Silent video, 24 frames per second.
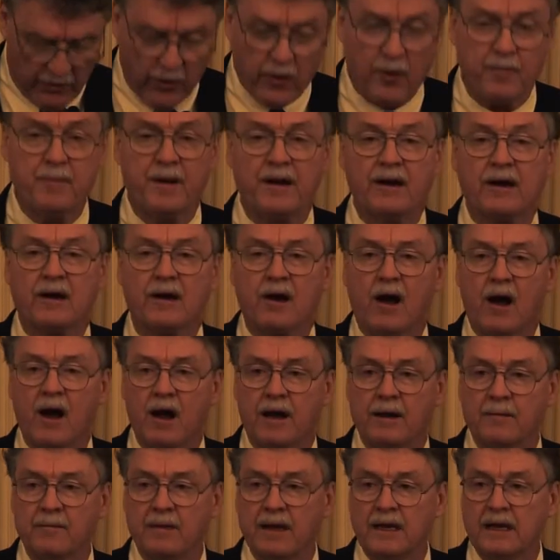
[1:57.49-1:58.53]
and urban
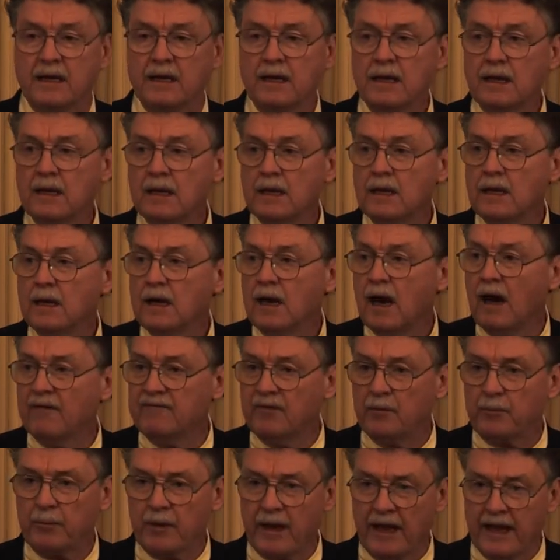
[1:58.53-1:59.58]
economy
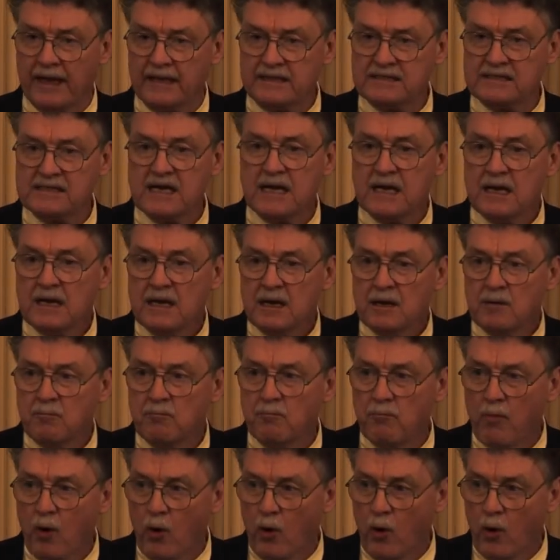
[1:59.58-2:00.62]
of a place
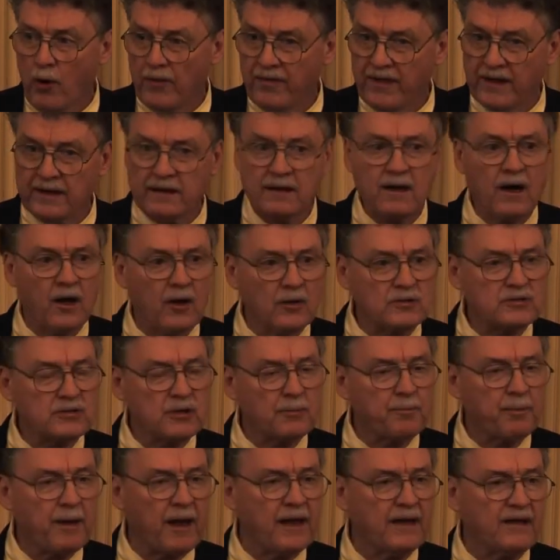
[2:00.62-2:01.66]
more than
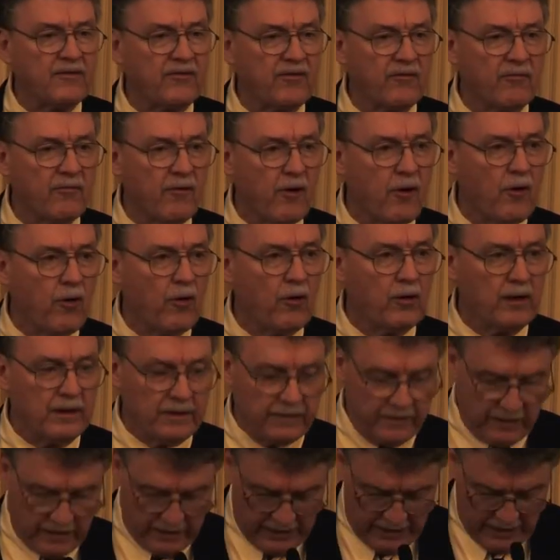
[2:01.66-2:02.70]
culture plays a role in